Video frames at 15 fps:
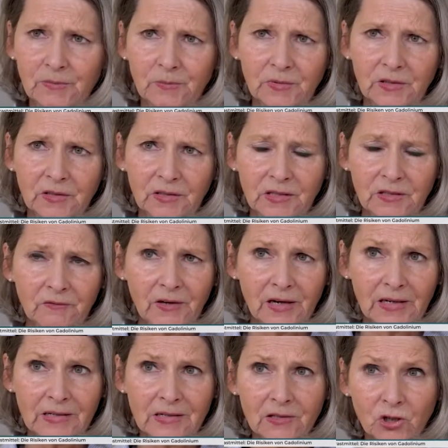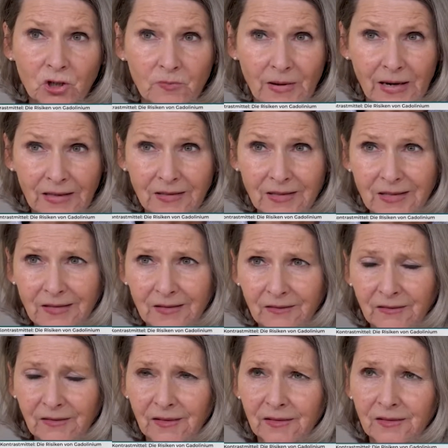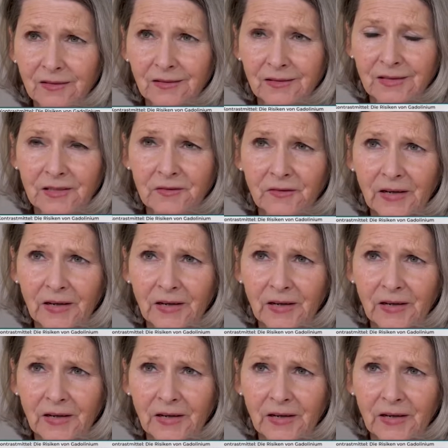There are various pains that change in the body,